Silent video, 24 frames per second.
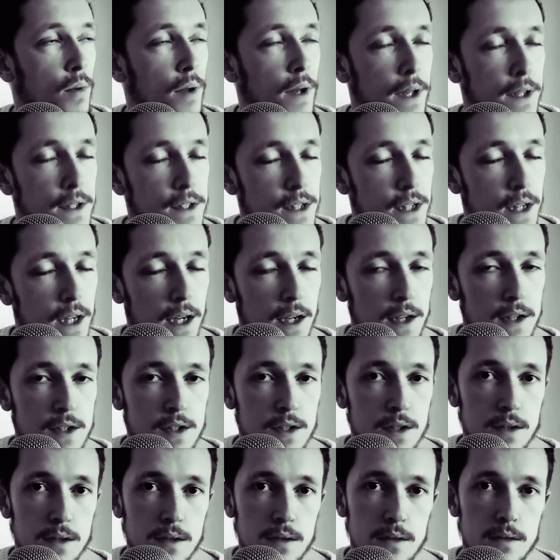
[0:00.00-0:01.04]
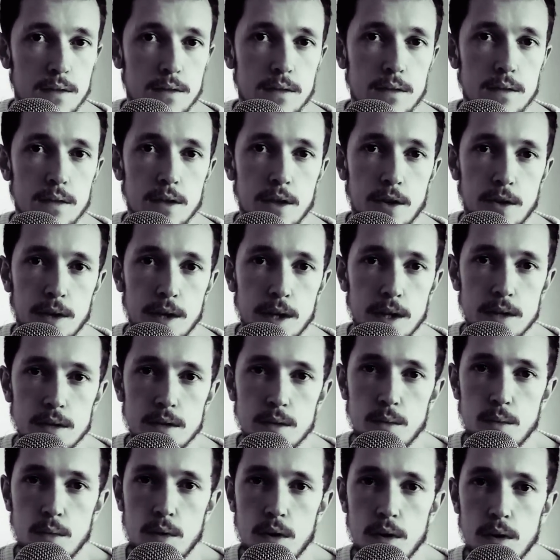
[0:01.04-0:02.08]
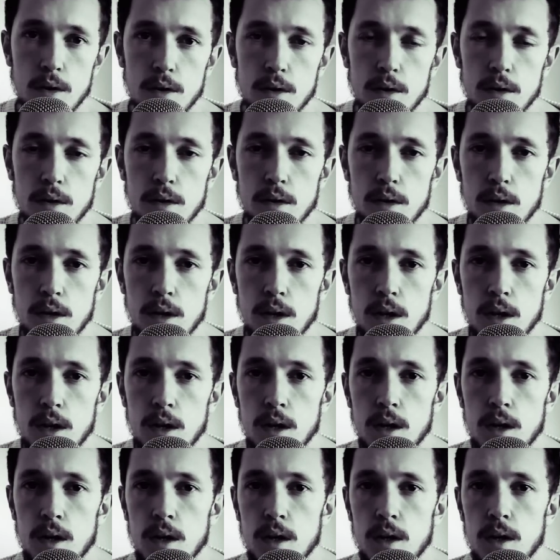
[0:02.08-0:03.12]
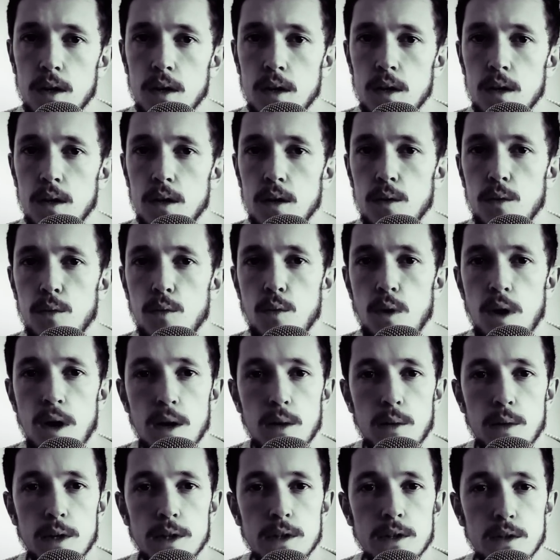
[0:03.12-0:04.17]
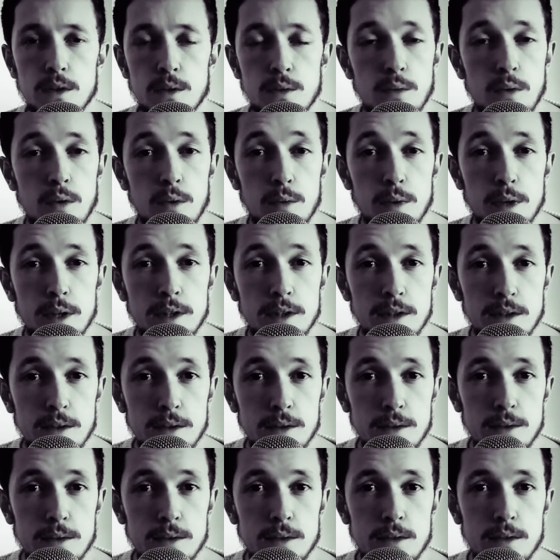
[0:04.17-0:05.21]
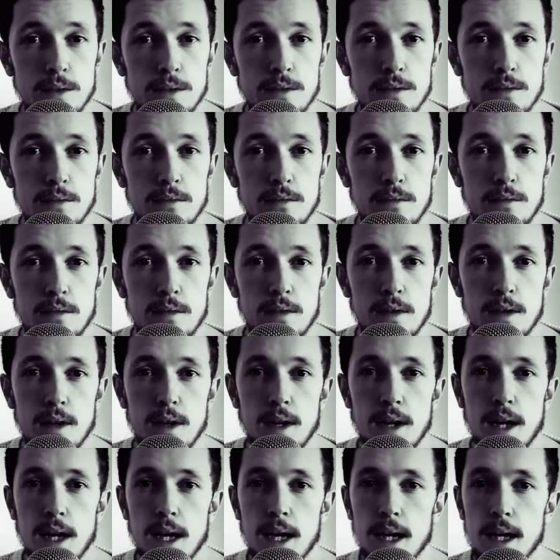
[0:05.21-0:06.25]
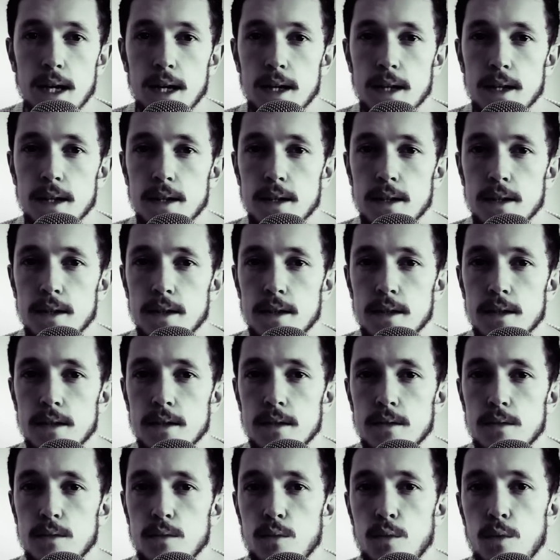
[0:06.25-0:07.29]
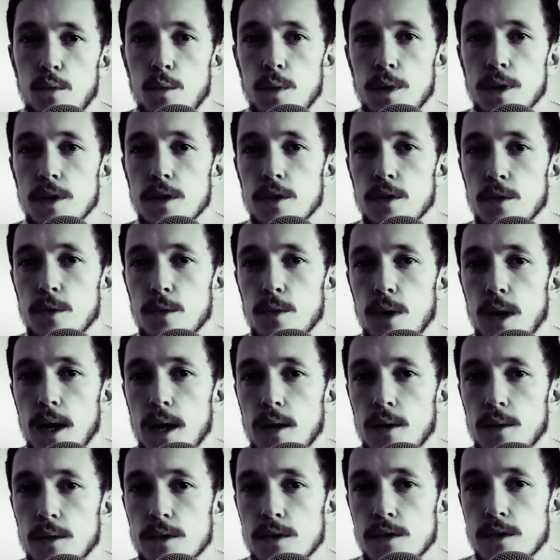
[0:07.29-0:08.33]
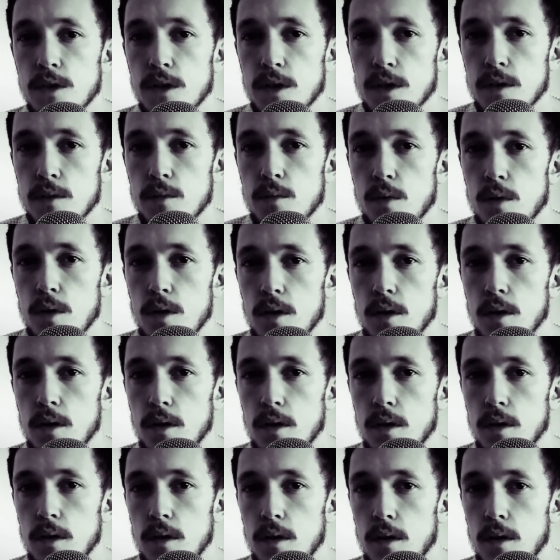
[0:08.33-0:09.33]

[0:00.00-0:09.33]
education, going into work, why we do what we do, and what we do outside of work